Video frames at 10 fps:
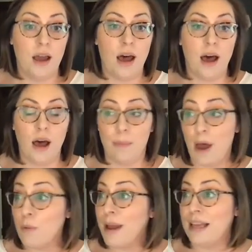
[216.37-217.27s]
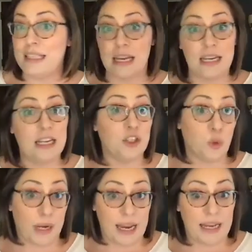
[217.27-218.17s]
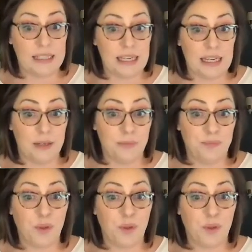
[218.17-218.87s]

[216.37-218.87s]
about my identity in 2018